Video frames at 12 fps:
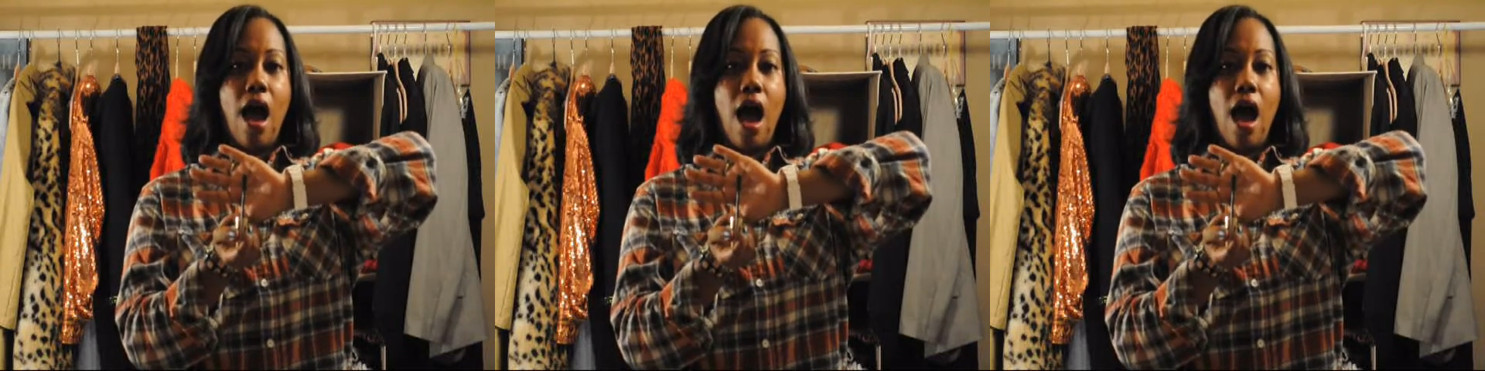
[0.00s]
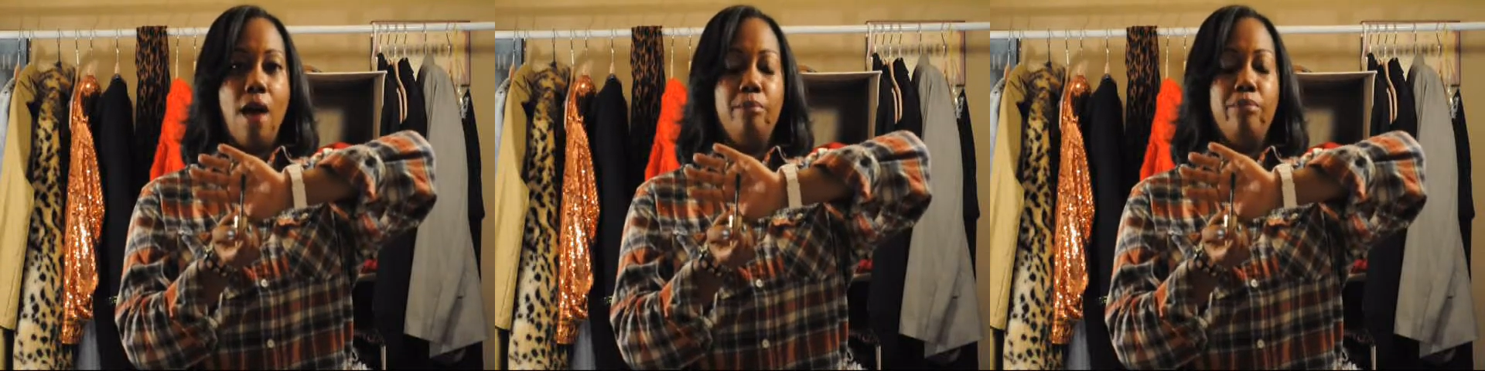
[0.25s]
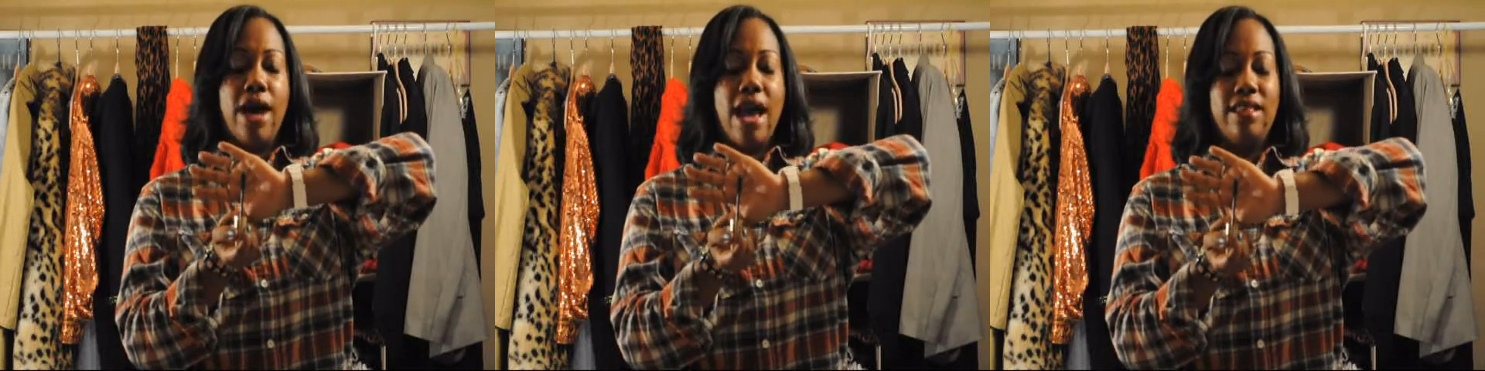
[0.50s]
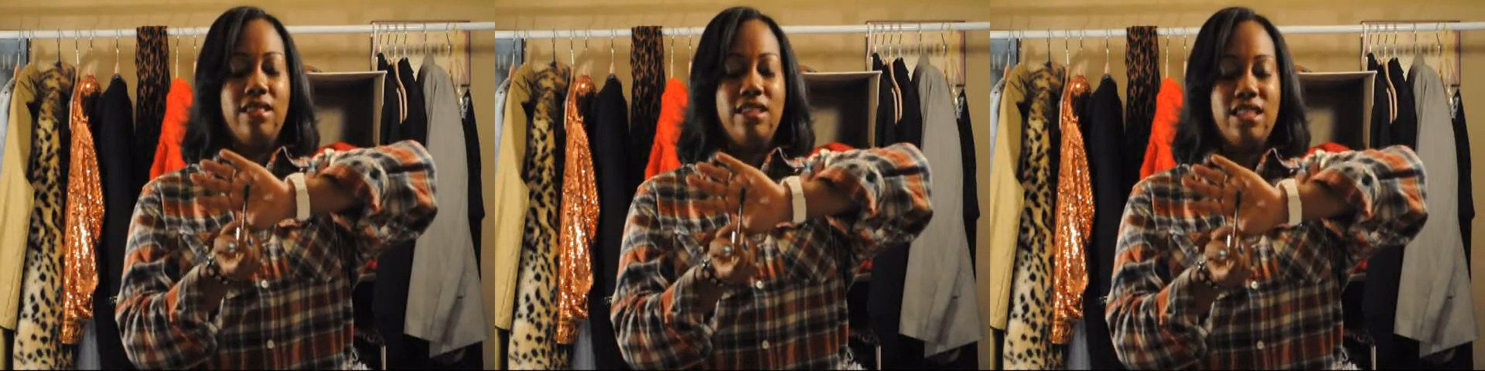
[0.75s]
um, but
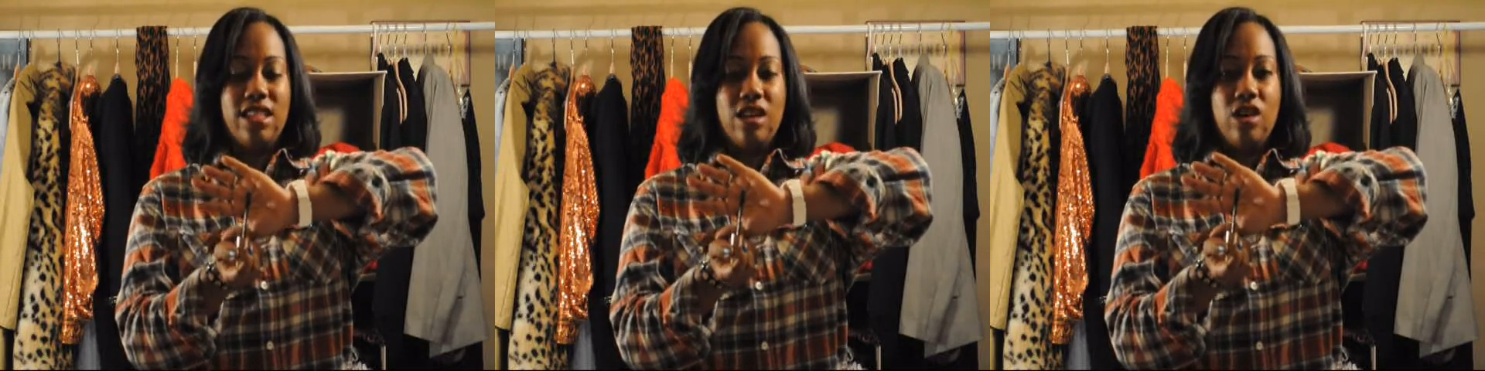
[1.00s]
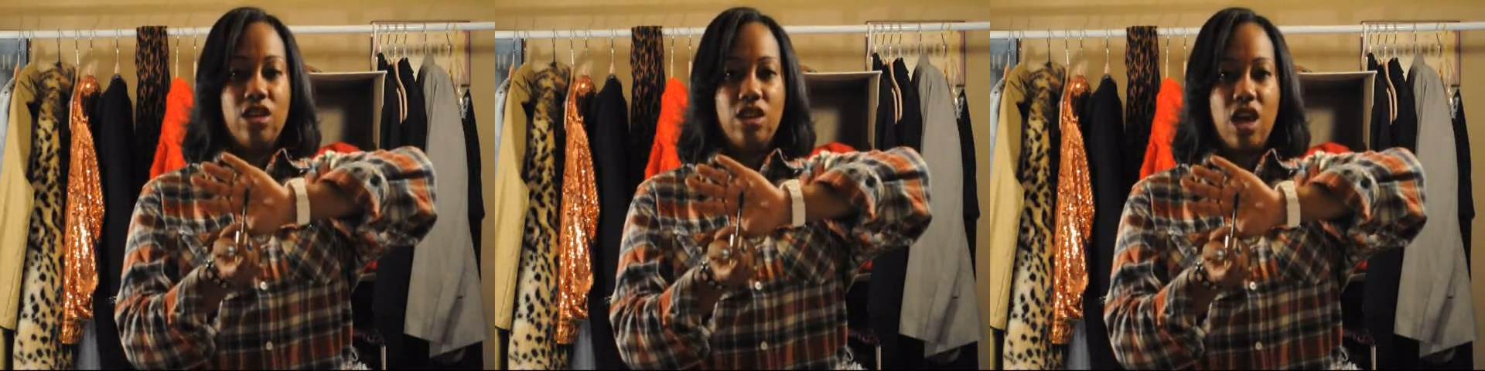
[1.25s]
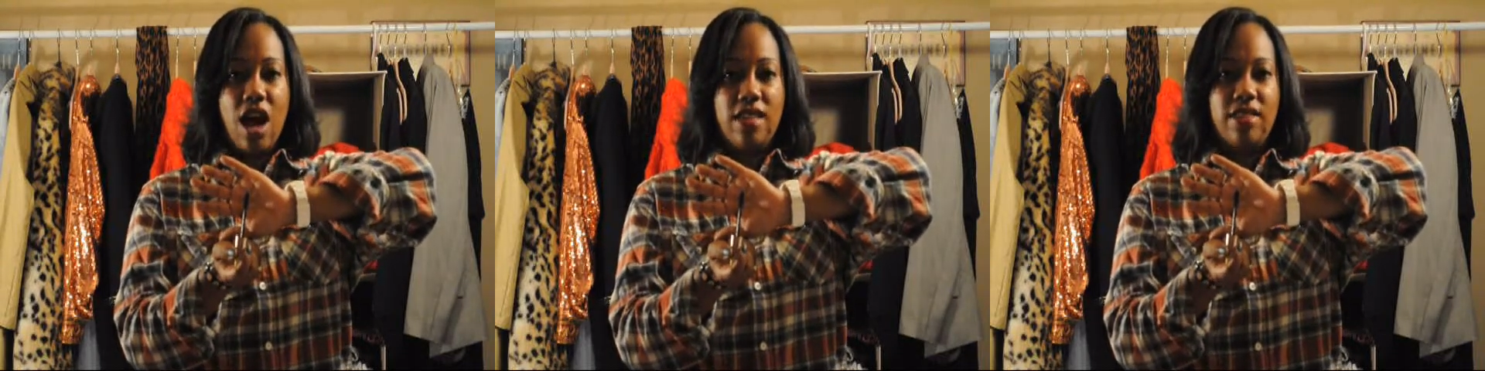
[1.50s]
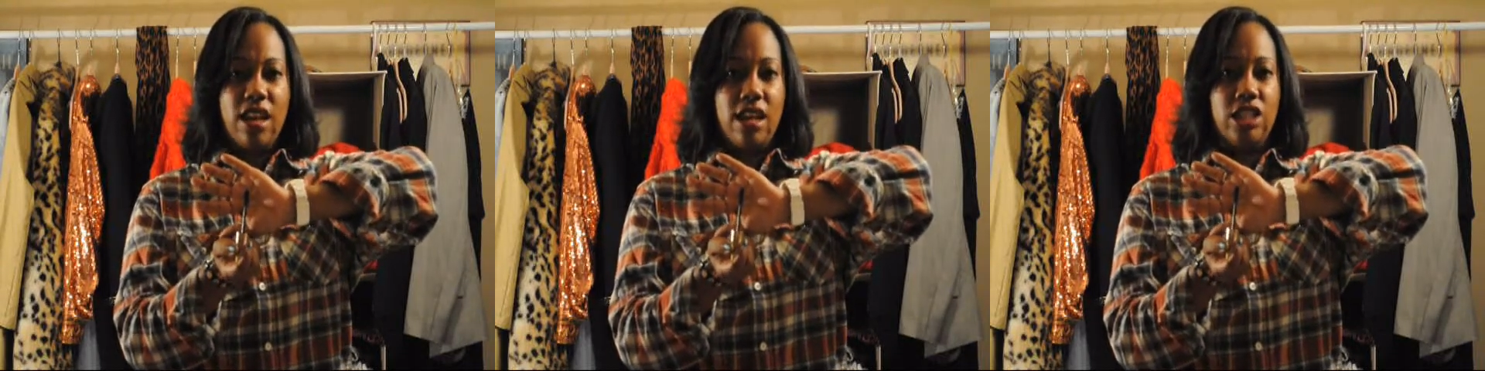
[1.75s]
I still
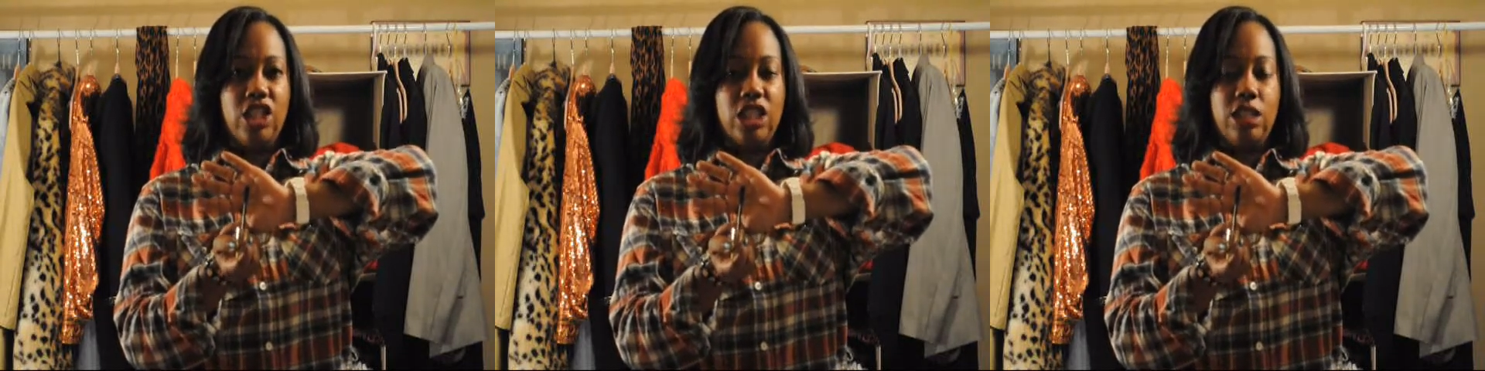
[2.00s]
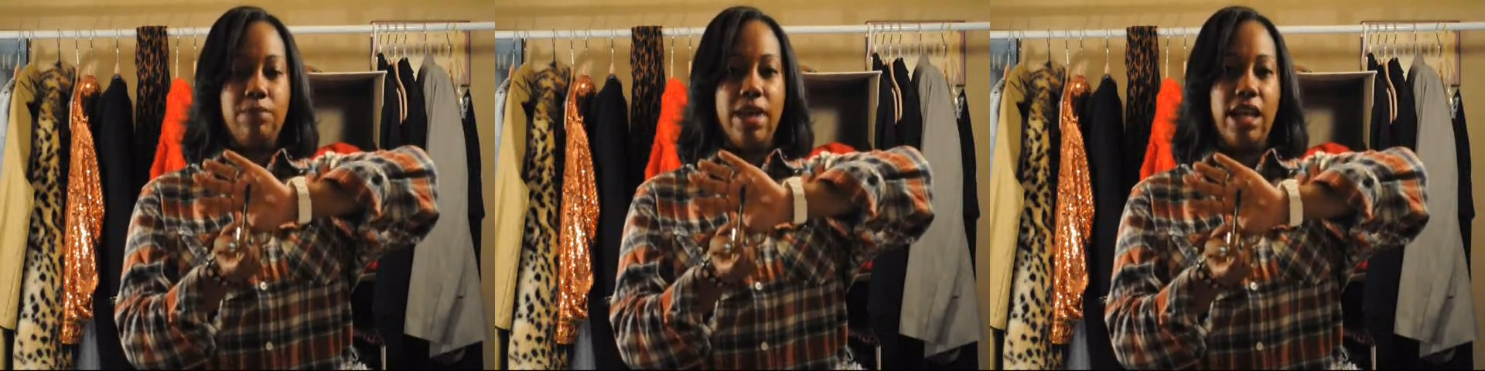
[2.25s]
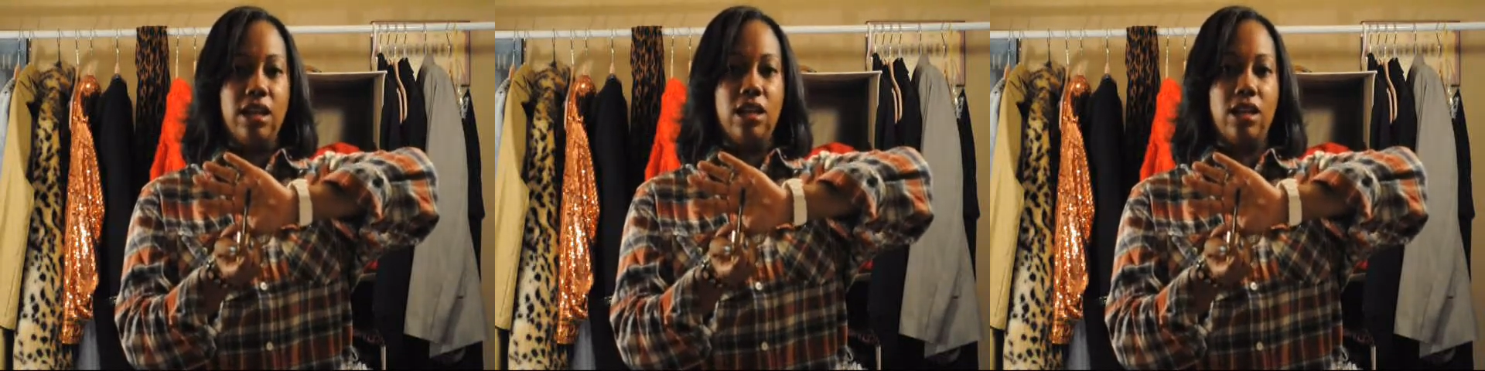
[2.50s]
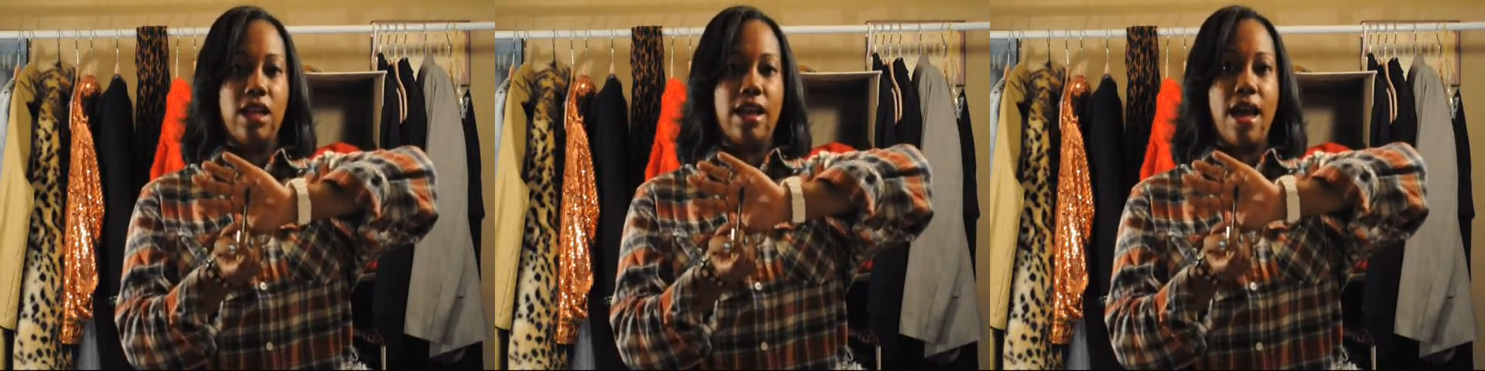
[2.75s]
thought that it just made it
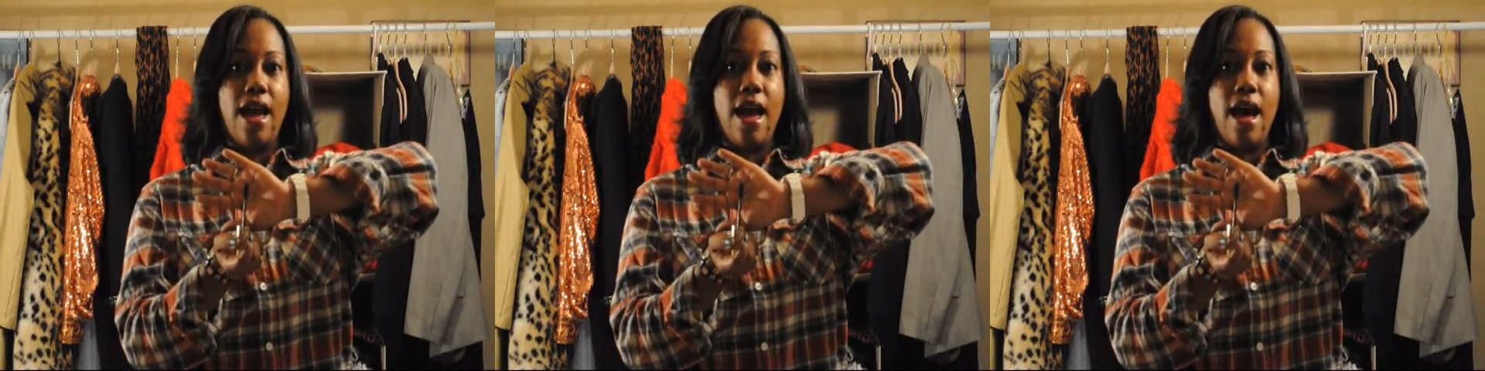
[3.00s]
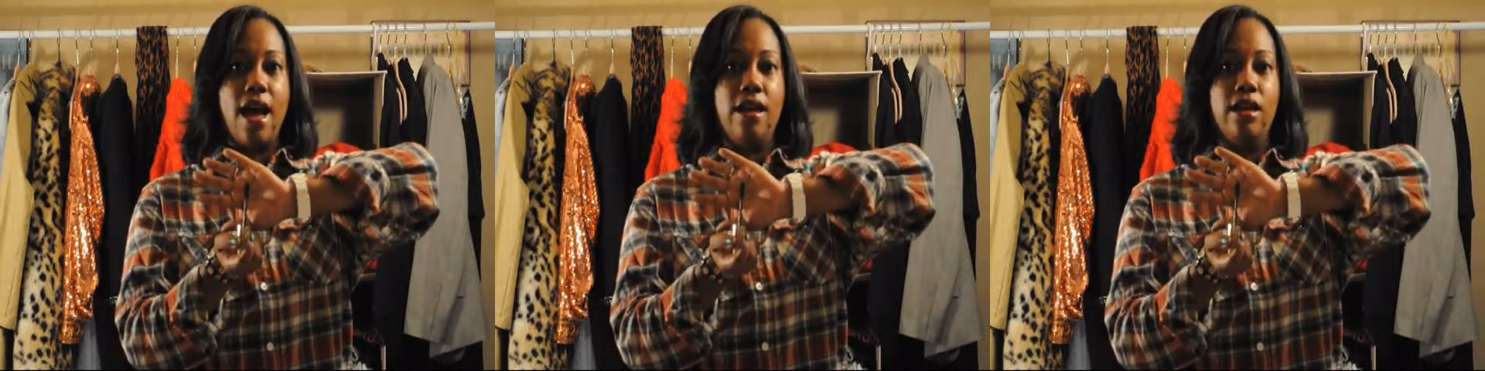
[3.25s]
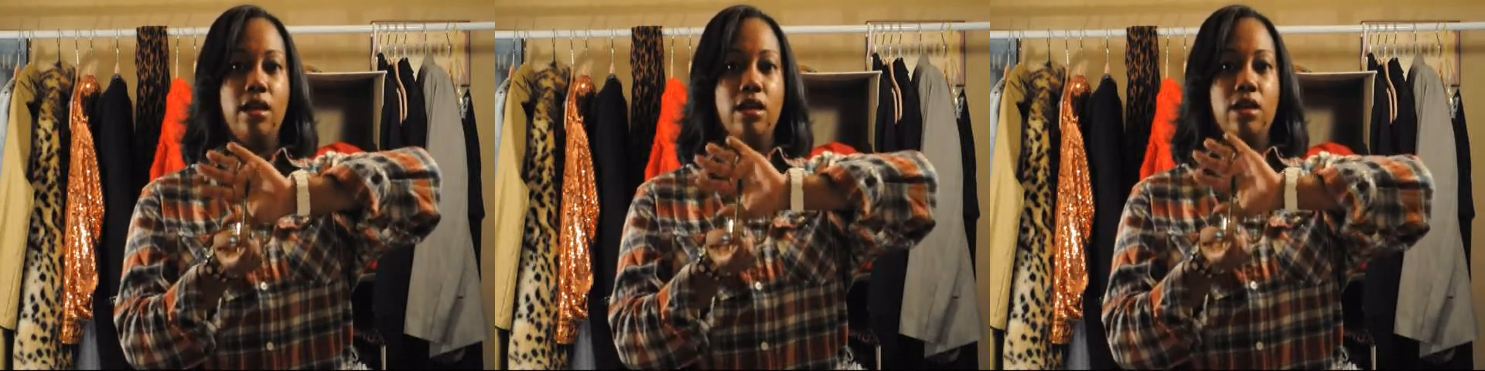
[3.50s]
look like I had,